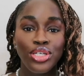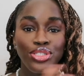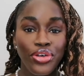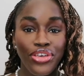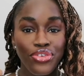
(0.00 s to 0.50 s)

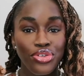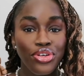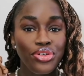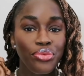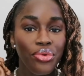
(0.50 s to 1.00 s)
So if you do
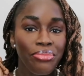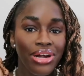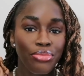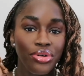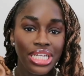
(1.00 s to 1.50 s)
not know what
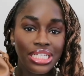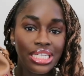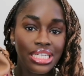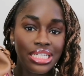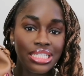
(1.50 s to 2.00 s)
brand Polène
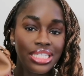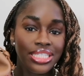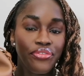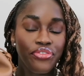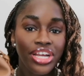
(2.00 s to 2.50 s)
is, it's
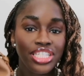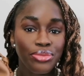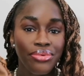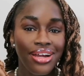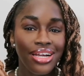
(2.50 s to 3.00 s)
a
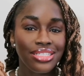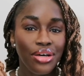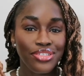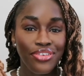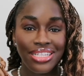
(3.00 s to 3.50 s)
French brand that
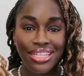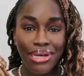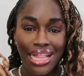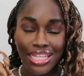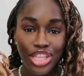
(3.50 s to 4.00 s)
was founded
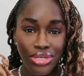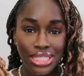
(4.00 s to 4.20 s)
by like 3